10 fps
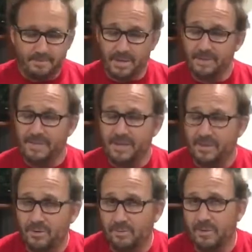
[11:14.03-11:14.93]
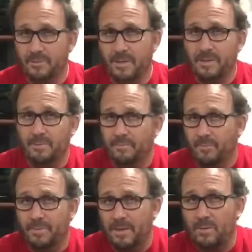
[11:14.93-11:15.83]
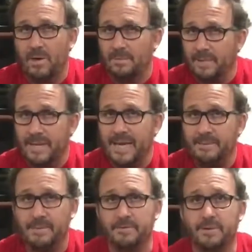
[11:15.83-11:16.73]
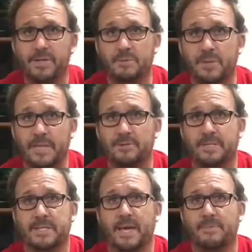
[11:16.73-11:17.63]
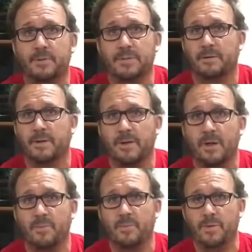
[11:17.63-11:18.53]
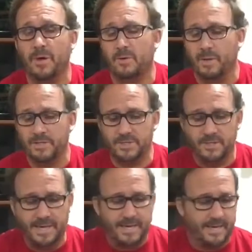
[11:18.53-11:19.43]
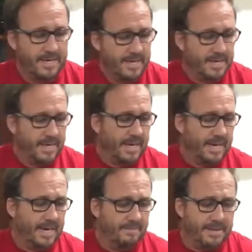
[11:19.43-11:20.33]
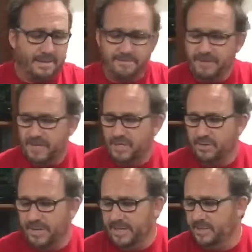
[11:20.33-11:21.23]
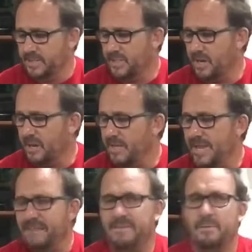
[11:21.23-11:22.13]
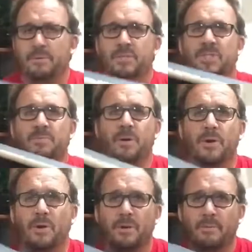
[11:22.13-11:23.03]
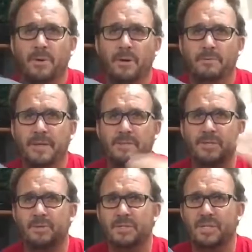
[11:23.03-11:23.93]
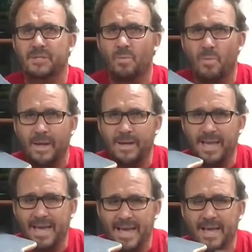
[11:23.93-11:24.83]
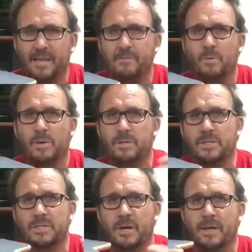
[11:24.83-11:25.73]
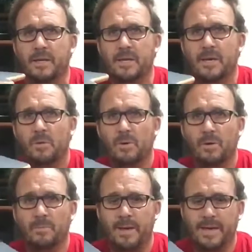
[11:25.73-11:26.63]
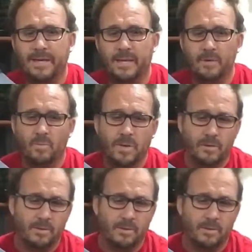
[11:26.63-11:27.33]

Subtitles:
But I think KooWheel will be quite a big name in the future with electric skateboards. I've got no question there. Manufacturing, design, everything was spot on and perfect. This was just one hell of a well-designed, well-made, and